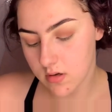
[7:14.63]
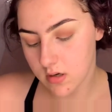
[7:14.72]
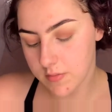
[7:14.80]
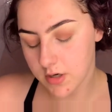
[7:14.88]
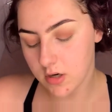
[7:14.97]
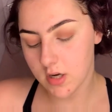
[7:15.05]

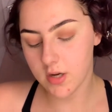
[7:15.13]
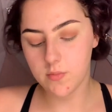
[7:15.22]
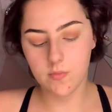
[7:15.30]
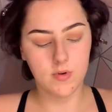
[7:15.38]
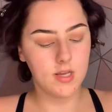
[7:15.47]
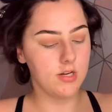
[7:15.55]
I'm
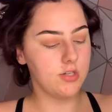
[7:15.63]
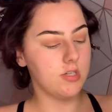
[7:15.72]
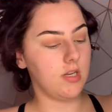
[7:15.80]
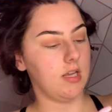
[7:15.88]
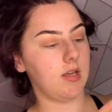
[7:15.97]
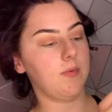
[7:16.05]
going
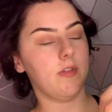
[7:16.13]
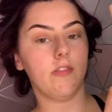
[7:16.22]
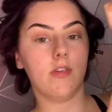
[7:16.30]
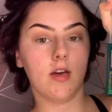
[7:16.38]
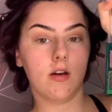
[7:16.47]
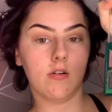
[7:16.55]
actually with
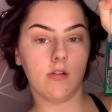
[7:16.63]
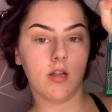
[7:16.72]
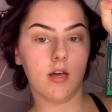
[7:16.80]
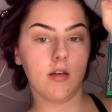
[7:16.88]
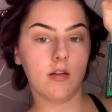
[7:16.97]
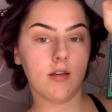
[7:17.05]
that
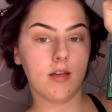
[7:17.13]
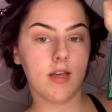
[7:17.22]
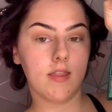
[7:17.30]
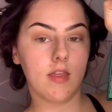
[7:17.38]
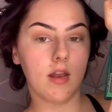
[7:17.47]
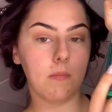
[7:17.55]
colour
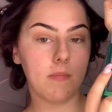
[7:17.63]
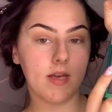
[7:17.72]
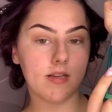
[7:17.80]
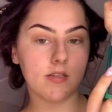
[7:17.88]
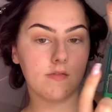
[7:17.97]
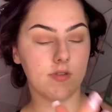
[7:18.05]
and then a
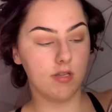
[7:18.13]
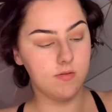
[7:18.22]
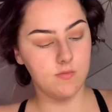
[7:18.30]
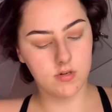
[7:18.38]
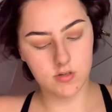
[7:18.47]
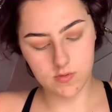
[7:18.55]
mix of this
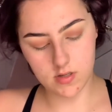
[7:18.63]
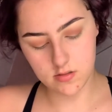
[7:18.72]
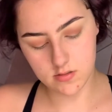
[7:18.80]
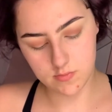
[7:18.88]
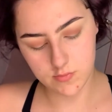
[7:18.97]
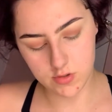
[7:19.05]
one as well,
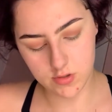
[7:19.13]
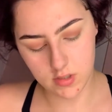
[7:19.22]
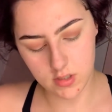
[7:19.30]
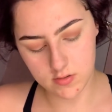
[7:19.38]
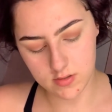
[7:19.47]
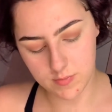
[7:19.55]
so I'm just going
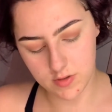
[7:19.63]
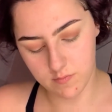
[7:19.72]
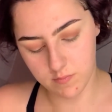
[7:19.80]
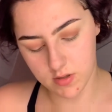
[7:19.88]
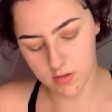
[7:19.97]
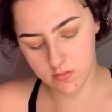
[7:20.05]
to use a bit of
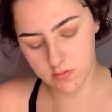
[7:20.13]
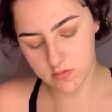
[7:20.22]
both.